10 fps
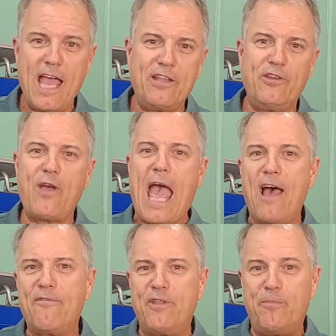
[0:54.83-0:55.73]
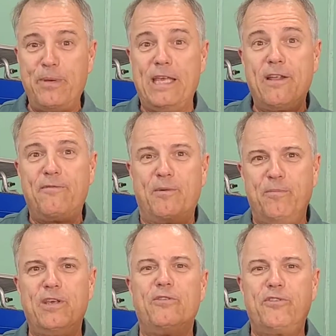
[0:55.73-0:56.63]
and you have the beat of the
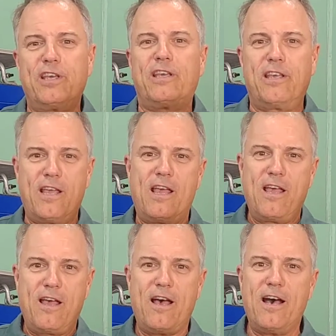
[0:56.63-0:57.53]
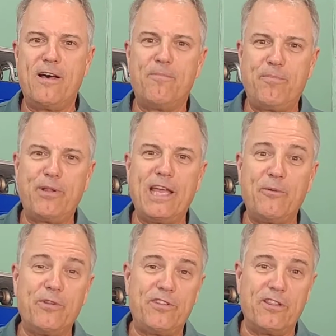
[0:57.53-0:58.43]
music uh,
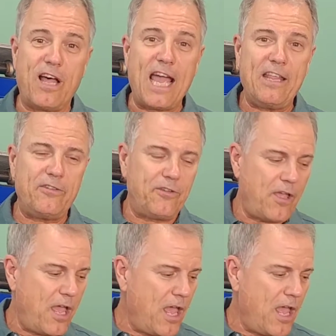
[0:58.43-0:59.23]
playing with the lights.